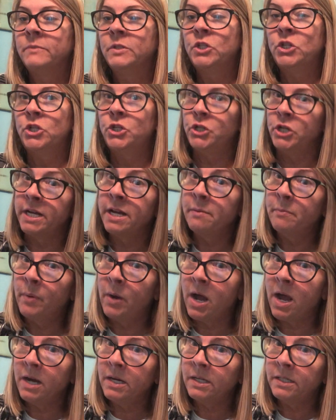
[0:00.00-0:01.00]
Chicken
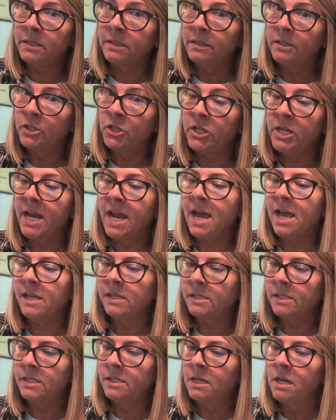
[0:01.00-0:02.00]
pox? She
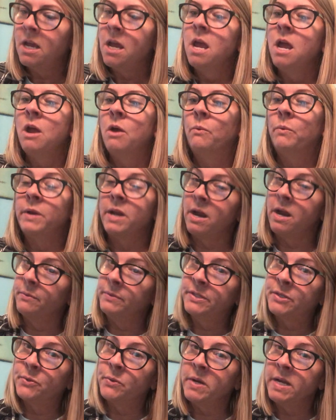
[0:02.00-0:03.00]
asked. When I
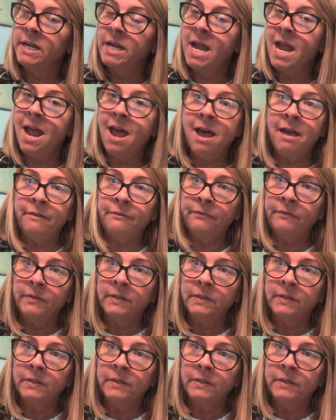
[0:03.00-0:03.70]
was 3.5,